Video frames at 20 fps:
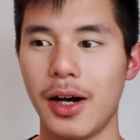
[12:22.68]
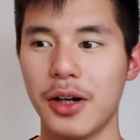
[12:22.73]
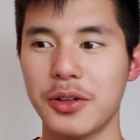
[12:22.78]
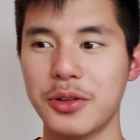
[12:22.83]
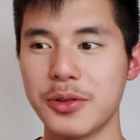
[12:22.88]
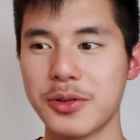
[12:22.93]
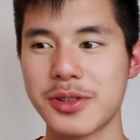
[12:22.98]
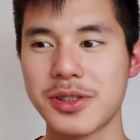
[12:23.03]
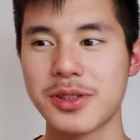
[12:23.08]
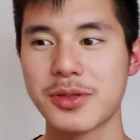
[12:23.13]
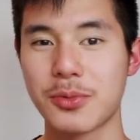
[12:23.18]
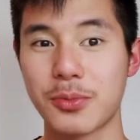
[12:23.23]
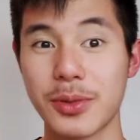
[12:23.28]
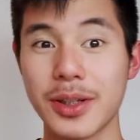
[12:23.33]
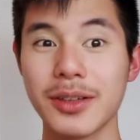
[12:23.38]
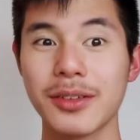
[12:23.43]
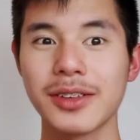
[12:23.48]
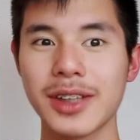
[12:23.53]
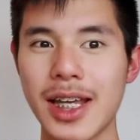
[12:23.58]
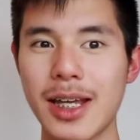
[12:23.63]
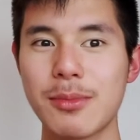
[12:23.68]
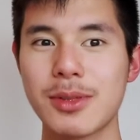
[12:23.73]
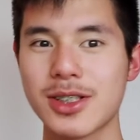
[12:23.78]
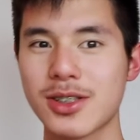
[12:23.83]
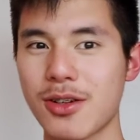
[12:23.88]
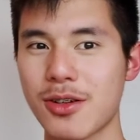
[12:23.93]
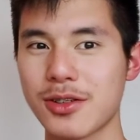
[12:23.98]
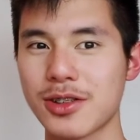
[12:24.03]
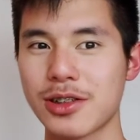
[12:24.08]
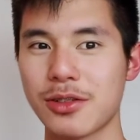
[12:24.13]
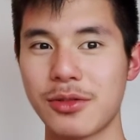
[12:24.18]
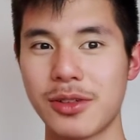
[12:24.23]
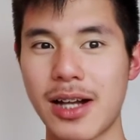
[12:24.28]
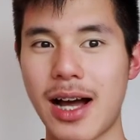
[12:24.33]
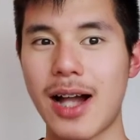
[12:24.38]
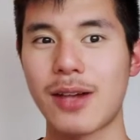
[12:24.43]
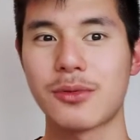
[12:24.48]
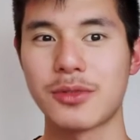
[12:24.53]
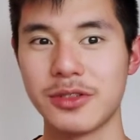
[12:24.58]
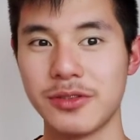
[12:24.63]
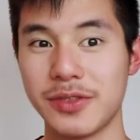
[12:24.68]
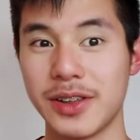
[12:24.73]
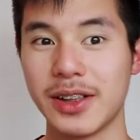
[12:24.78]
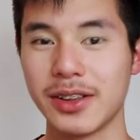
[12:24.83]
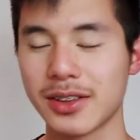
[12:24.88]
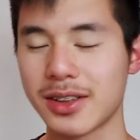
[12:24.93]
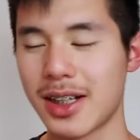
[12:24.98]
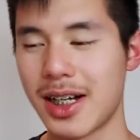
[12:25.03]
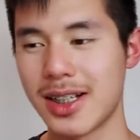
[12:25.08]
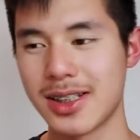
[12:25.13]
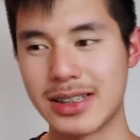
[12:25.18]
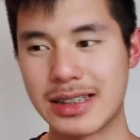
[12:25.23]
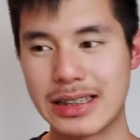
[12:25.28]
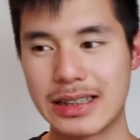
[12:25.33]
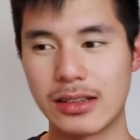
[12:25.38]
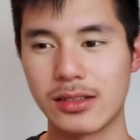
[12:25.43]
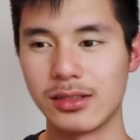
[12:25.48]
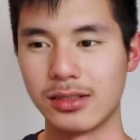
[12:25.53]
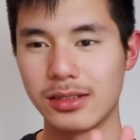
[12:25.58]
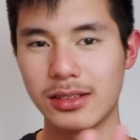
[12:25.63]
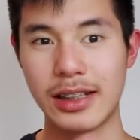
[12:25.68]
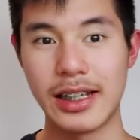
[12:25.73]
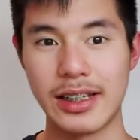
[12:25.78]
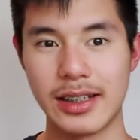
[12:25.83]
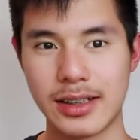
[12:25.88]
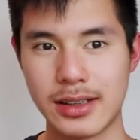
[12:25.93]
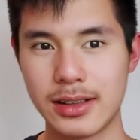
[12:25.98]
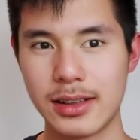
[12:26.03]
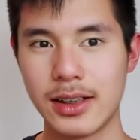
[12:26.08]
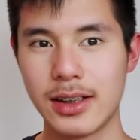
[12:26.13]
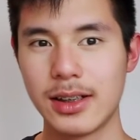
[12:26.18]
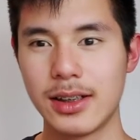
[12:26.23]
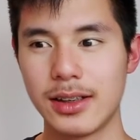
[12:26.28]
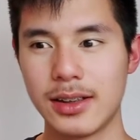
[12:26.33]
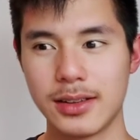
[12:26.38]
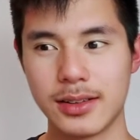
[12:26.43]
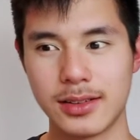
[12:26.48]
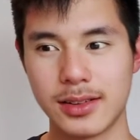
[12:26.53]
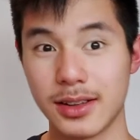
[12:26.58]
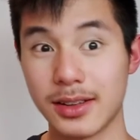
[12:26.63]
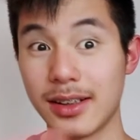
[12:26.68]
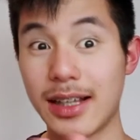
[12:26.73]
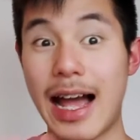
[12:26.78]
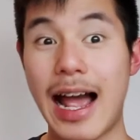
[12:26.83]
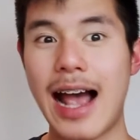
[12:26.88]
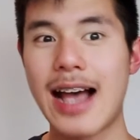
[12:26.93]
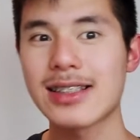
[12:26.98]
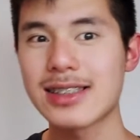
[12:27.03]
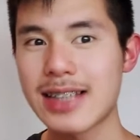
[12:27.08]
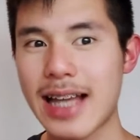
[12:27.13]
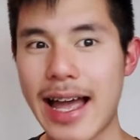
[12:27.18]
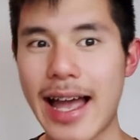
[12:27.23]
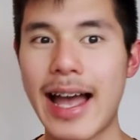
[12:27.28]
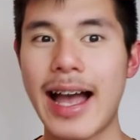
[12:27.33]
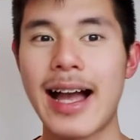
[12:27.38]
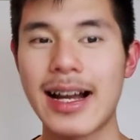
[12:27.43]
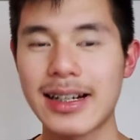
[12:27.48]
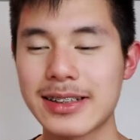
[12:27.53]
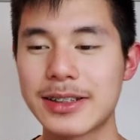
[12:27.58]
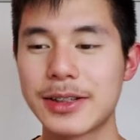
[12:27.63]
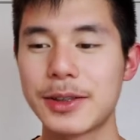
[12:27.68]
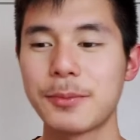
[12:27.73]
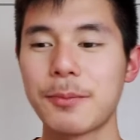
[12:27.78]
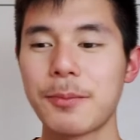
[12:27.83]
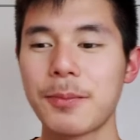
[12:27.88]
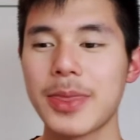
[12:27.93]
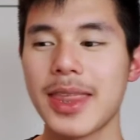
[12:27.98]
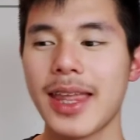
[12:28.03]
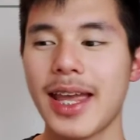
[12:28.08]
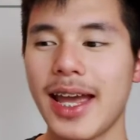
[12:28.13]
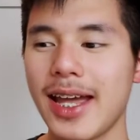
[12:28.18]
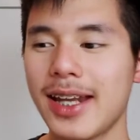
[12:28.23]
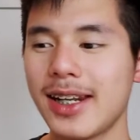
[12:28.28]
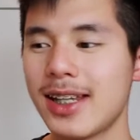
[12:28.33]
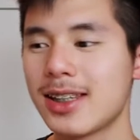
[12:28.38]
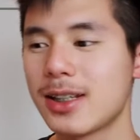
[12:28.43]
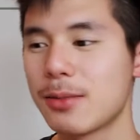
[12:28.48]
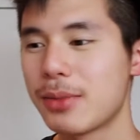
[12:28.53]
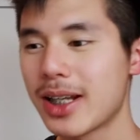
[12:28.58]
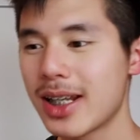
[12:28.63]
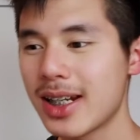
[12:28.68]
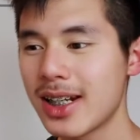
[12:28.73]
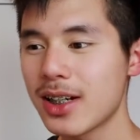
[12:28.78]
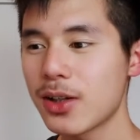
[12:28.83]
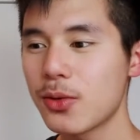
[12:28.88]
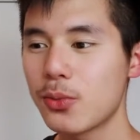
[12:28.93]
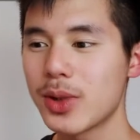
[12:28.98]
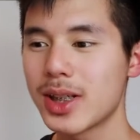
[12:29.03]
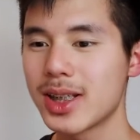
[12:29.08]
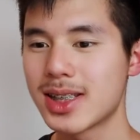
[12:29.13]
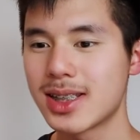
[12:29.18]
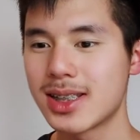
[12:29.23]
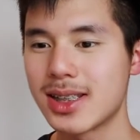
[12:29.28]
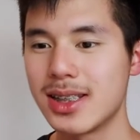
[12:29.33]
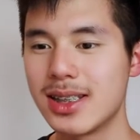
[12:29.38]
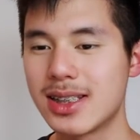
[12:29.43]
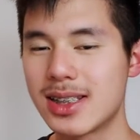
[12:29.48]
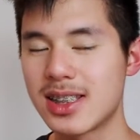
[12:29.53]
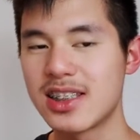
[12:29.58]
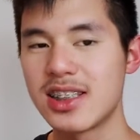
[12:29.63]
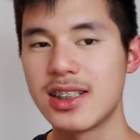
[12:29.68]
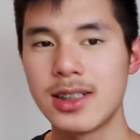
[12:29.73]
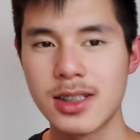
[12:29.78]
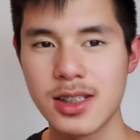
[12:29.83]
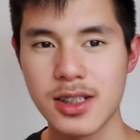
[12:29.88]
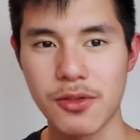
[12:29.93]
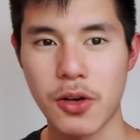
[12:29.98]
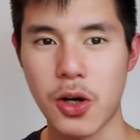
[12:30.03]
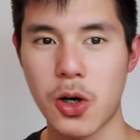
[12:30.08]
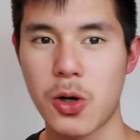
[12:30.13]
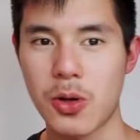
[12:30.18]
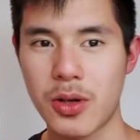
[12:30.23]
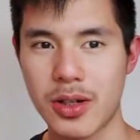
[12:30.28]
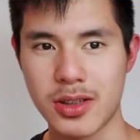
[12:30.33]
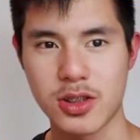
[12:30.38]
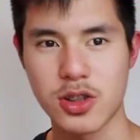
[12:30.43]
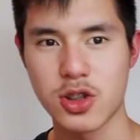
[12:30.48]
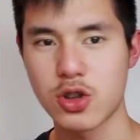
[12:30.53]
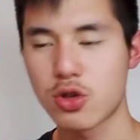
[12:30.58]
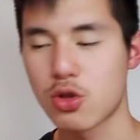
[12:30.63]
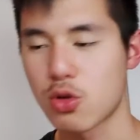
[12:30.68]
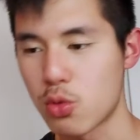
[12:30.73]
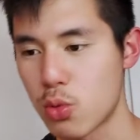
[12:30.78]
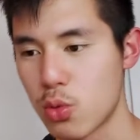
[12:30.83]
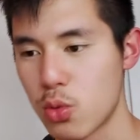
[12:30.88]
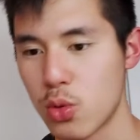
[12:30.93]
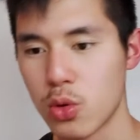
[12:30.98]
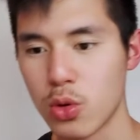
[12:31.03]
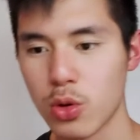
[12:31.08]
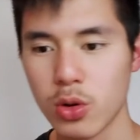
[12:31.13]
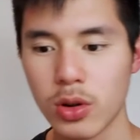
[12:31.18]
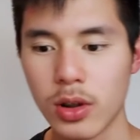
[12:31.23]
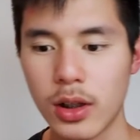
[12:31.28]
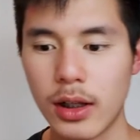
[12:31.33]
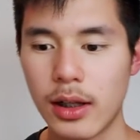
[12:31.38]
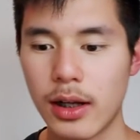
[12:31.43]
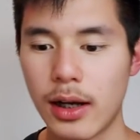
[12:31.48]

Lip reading: whose real name is also not revealed until like the last act. And in the beginning we see scenes of her in school